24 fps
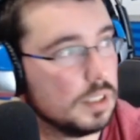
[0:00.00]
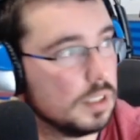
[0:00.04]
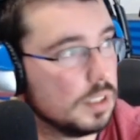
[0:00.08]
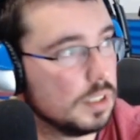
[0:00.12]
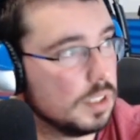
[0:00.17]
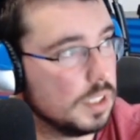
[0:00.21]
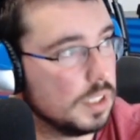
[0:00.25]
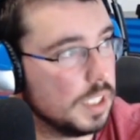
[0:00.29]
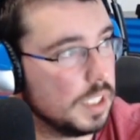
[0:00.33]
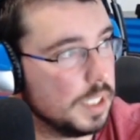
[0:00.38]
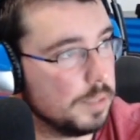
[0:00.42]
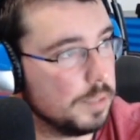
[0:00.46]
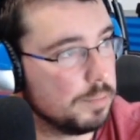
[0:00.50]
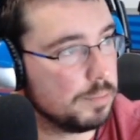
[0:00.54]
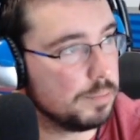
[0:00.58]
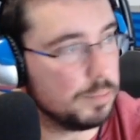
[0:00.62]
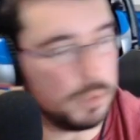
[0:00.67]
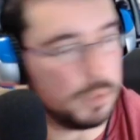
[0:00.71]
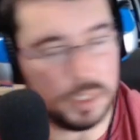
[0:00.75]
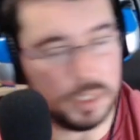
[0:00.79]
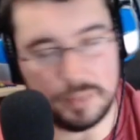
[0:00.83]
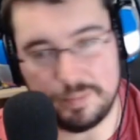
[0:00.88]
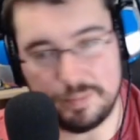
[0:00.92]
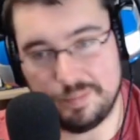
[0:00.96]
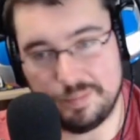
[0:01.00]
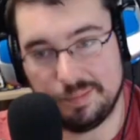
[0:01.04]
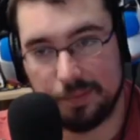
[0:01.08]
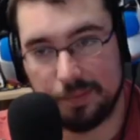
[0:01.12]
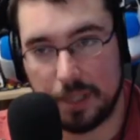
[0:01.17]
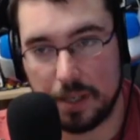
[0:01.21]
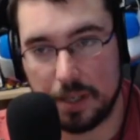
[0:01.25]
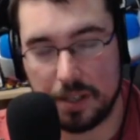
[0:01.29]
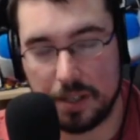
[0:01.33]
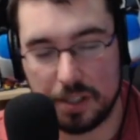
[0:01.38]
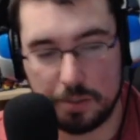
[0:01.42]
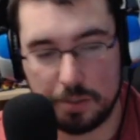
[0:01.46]
Yeah, but
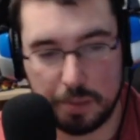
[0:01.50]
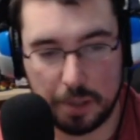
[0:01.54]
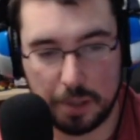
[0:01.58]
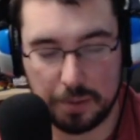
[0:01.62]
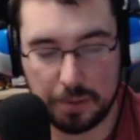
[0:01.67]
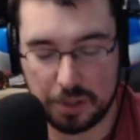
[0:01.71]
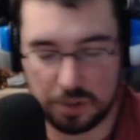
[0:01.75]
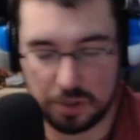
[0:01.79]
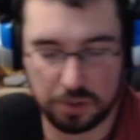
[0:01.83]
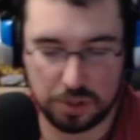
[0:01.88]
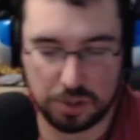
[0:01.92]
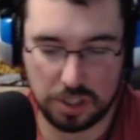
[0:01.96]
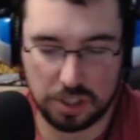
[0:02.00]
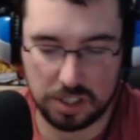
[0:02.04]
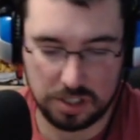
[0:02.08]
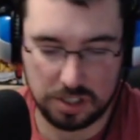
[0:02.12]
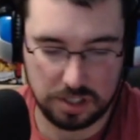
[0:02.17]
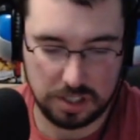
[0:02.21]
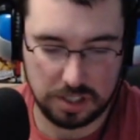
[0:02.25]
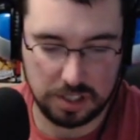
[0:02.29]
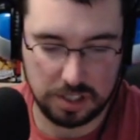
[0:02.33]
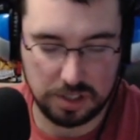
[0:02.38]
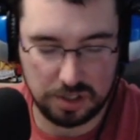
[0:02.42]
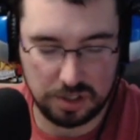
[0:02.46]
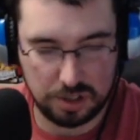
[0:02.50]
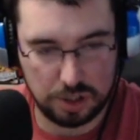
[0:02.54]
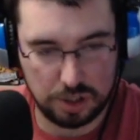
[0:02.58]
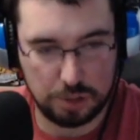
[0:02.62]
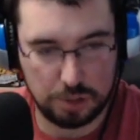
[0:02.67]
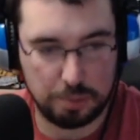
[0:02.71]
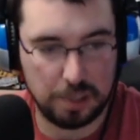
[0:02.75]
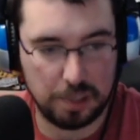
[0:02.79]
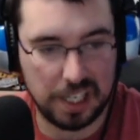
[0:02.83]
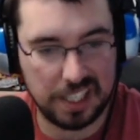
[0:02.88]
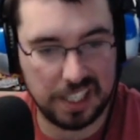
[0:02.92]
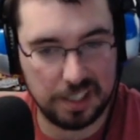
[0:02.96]
maybe his purpose was just to
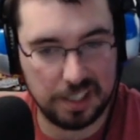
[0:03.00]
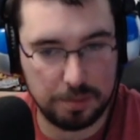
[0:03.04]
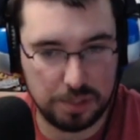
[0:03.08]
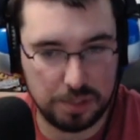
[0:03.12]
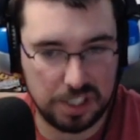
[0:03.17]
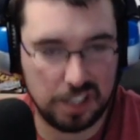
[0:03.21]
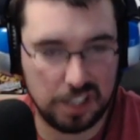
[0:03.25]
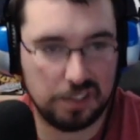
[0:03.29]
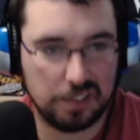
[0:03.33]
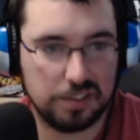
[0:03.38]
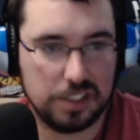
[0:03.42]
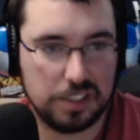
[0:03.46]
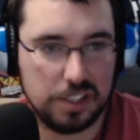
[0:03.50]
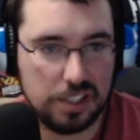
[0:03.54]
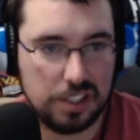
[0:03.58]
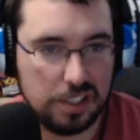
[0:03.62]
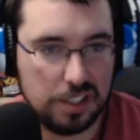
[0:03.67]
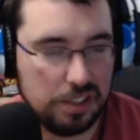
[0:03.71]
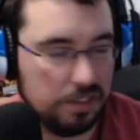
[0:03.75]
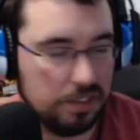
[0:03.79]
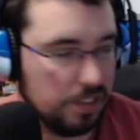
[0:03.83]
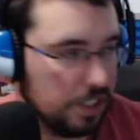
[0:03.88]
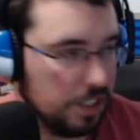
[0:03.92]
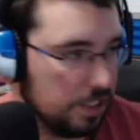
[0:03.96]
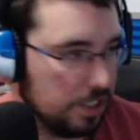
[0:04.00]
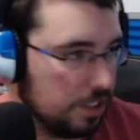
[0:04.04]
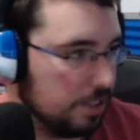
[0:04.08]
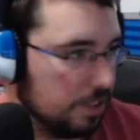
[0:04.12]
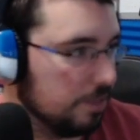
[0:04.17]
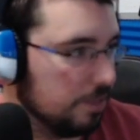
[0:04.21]
spread himself to the universe.